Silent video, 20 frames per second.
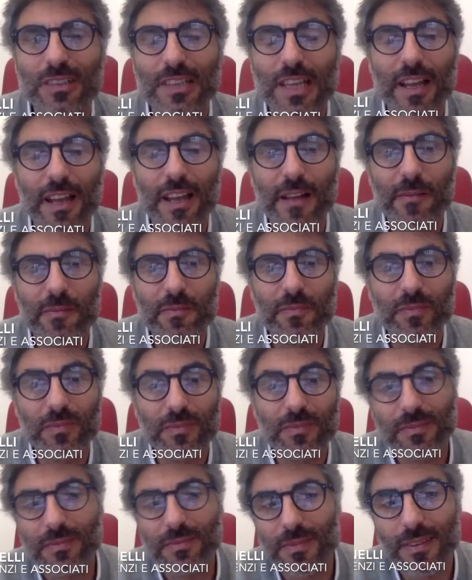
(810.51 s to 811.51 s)
and
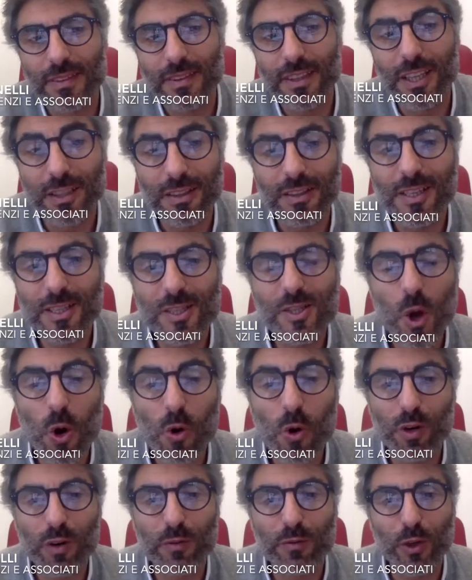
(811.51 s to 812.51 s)
this
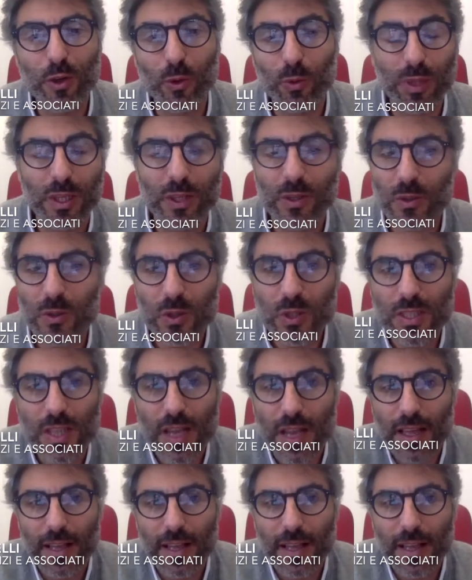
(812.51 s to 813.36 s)
overview, because